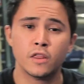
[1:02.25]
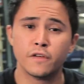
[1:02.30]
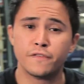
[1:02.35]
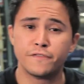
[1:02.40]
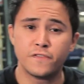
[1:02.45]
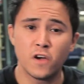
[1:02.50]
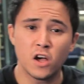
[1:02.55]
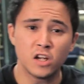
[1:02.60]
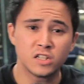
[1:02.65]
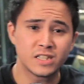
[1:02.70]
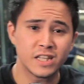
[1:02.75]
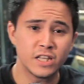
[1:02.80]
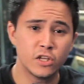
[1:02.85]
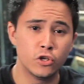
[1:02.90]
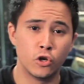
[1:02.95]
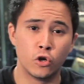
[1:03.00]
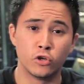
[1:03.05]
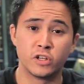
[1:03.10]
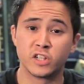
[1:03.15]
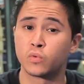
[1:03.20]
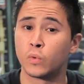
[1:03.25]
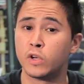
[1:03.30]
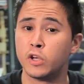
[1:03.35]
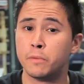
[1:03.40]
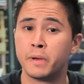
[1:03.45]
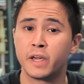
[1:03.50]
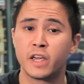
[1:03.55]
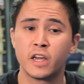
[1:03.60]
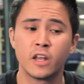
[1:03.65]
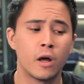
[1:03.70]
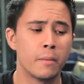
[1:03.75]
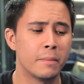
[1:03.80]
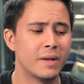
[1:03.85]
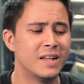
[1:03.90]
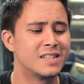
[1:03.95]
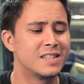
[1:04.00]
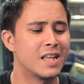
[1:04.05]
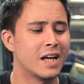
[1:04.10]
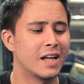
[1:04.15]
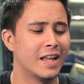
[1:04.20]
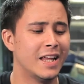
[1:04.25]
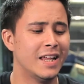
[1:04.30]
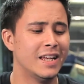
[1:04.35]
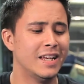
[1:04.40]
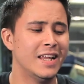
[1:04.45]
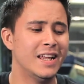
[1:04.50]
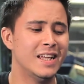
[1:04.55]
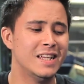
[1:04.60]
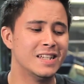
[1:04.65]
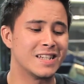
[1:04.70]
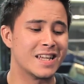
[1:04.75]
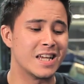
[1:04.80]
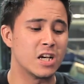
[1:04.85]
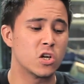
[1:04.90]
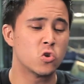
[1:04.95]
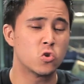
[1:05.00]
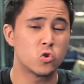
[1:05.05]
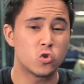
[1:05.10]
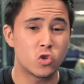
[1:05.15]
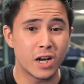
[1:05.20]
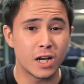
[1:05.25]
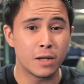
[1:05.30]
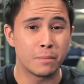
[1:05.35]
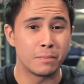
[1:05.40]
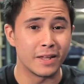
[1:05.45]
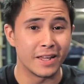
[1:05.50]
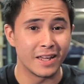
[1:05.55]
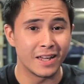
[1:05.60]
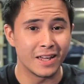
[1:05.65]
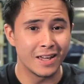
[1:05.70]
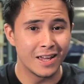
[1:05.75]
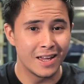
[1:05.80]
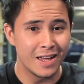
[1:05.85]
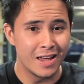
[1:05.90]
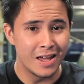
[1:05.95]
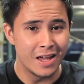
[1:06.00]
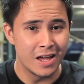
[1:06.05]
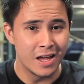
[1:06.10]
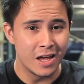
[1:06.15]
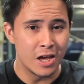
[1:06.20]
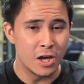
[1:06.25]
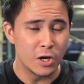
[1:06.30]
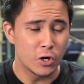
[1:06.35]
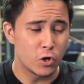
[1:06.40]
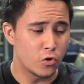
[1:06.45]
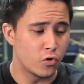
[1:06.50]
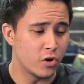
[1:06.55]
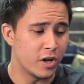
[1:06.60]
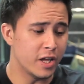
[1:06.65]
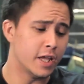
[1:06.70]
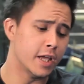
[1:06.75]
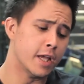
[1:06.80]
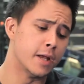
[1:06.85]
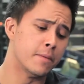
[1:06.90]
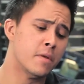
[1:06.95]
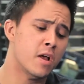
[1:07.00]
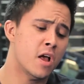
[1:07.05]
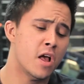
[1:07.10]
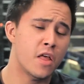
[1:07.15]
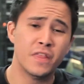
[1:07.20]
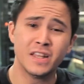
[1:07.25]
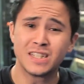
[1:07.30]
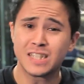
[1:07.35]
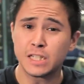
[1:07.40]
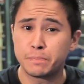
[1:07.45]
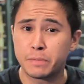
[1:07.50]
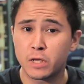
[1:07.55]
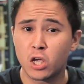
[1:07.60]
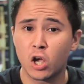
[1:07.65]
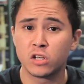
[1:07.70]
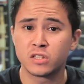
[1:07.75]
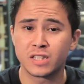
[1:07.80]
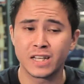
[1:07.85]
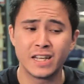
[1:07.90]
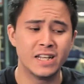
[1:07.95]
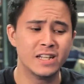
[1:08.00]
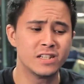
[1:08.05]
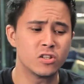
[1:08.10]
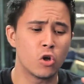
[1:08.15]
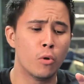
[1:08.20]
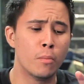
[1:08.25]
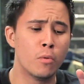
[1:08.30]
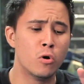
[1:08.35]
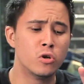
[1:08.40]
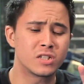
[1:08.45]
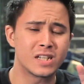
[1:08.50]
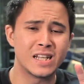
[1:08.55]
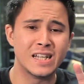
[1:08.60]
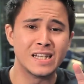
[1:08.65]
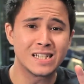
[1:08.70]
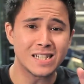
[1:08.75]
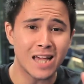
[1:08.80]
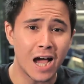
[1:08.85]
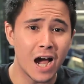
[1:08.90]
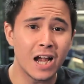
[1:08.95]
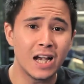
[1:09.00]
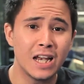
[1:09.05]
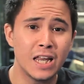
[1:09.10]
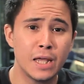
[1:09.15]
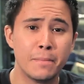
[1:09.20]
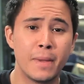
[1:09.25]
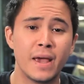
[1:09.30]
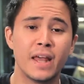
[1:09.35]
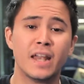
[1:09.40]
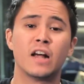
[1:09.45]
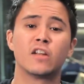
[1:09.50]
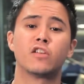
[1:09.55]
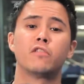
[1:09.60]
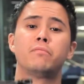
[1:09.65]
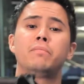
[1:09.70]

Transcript: first thing you notice when you pick it up is that it is incredibly creaky. This is because it is almost entirely made out of